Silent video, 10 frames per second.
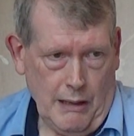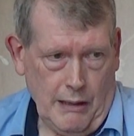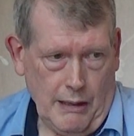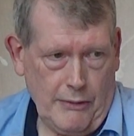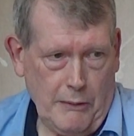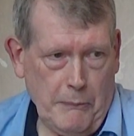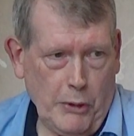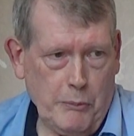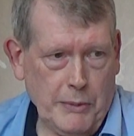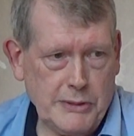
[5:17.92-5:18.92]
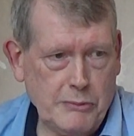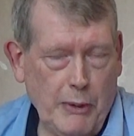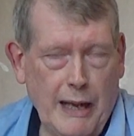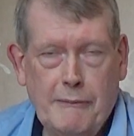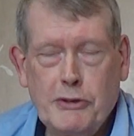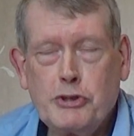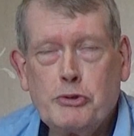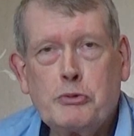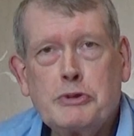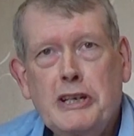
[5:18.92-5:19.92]
At the moment we have a
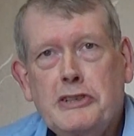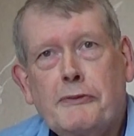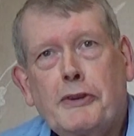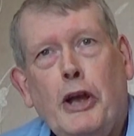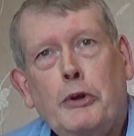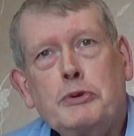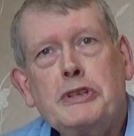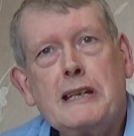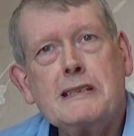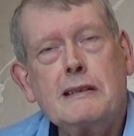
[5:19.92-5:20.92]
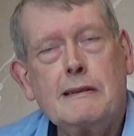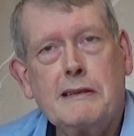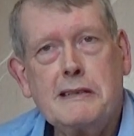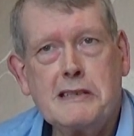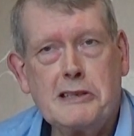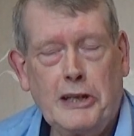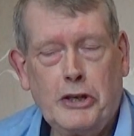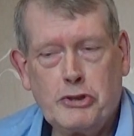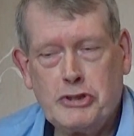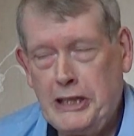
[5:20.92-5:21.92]
shortage of coaches. This is
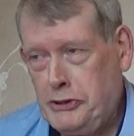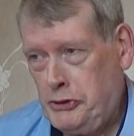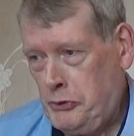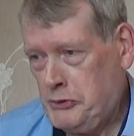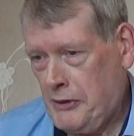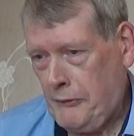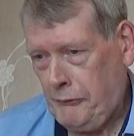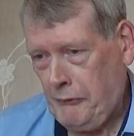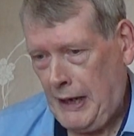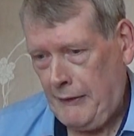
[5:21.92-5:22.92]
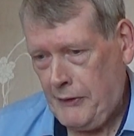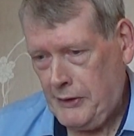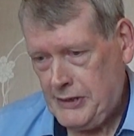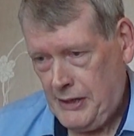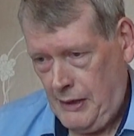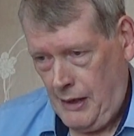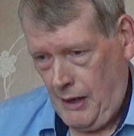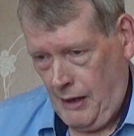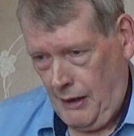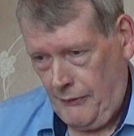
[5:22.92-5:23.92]
largely due to the fact that
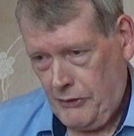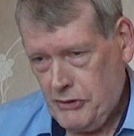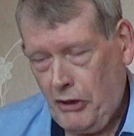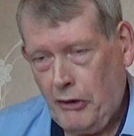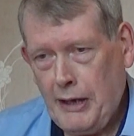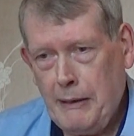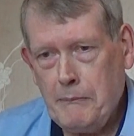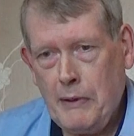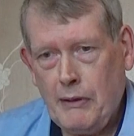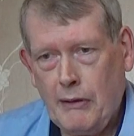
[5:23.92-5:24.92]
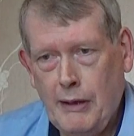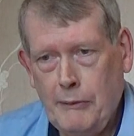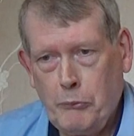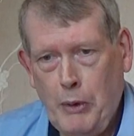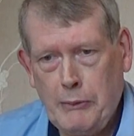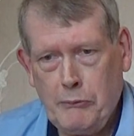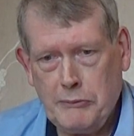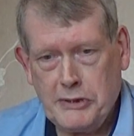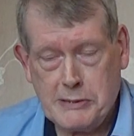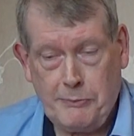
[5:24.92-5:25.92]
at the time
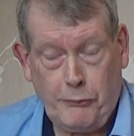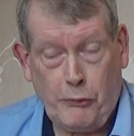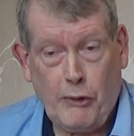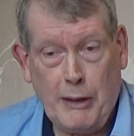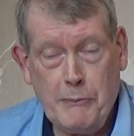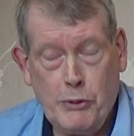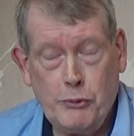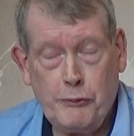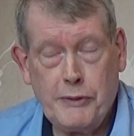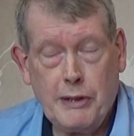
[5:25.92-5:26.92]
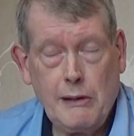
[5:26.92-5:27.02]
when just before I moved,